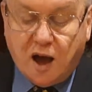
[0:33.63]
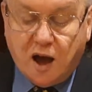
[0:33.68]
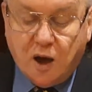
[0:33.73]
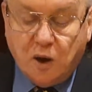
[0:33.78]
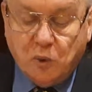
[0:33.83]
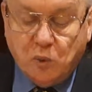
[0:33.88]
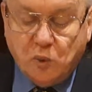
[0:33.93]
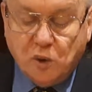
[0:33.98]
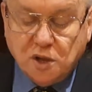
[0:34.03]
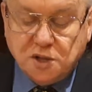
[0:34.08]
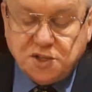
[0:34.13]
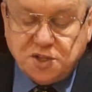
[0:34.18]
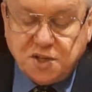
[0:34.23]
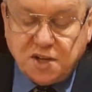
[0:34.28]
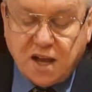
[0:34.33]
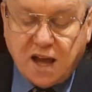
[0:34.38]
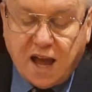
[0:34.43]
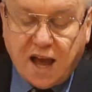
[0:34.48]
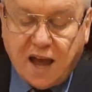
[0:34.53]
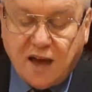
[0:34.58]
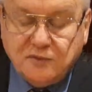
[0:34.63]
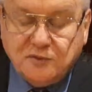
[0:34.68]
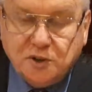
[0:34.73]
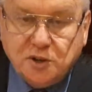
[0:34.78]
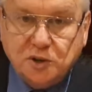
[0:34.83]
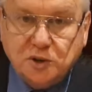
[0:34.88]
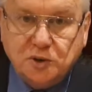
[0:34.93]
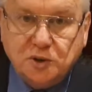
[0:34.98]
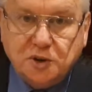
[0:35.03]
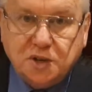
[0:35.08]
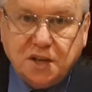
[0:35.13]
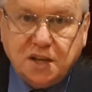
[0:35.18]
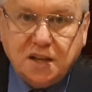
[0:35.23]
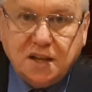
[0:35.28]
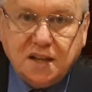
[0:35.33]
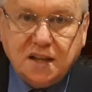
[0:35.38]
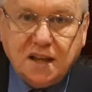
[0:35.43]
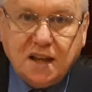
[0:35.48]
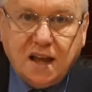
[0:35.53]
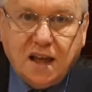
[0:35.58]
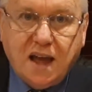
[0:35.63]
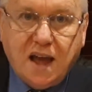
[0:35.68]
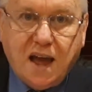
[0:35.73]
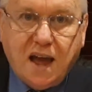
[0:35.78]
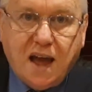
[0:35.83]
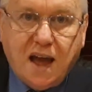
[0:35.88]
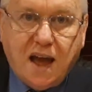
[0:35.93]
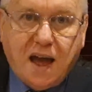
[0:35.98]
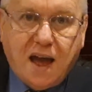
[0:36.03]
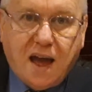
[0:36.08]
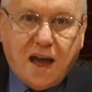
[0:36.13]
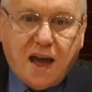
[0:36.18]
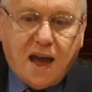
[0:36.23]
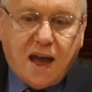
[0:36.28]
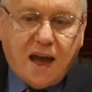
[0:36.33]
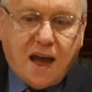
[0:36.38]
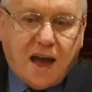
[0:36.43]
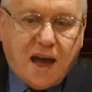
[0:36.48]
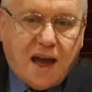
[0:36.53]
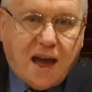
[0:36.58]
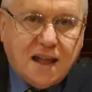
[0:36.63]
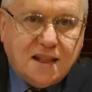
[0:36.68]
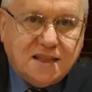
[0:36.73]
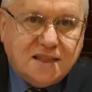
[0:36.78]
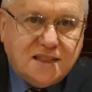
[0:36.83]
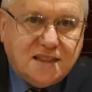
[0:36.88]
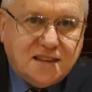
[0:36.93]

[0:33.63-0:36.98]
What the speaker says: I want you to have a look at